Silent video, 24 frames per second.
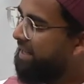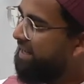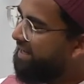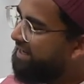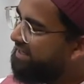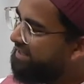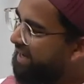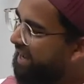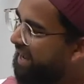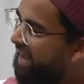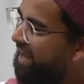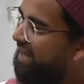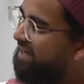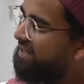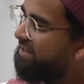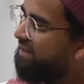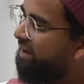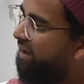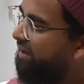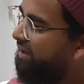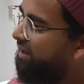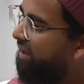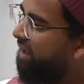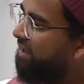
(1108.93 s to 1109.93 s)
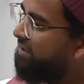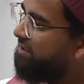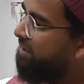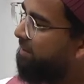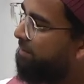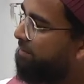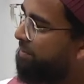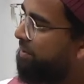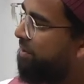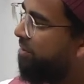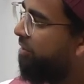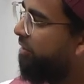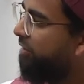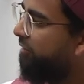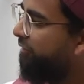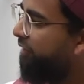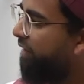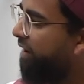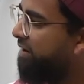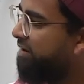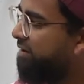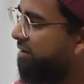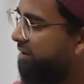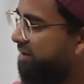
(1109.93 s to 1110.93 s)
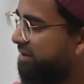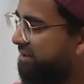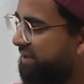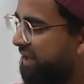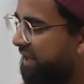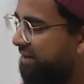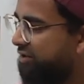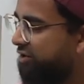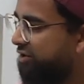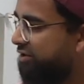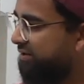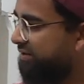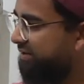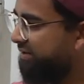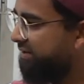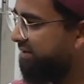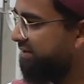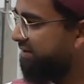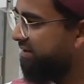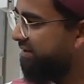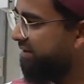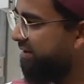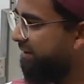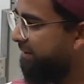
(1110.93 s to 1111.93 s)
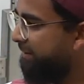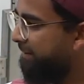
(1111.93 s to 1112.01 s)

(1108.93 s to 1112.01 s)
is ask Allah to purify your intentions.